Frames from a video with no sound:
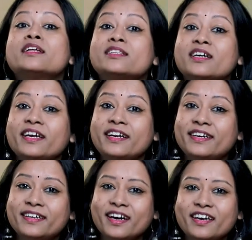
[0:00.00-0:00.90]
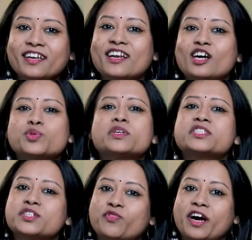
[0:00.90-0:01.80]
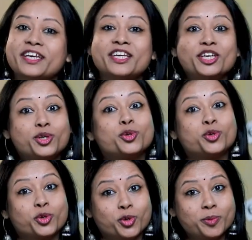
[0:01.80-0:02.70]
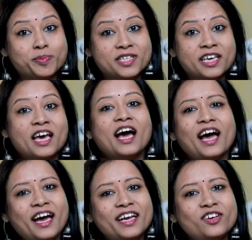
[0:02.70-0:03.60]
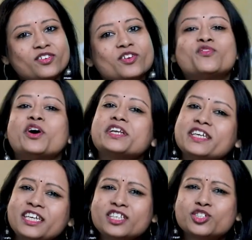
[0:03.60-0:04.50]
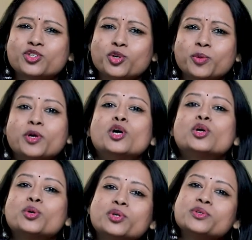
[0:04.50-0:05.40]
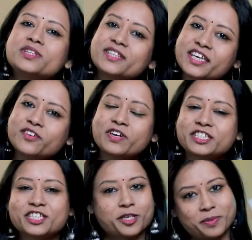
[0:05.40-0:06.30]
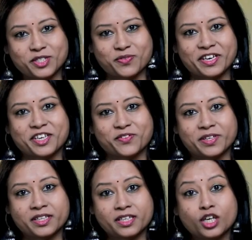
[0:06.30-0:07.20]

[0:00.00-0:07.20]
The entire class was divided into groups and for each group, 2 to 3 vegetables were given.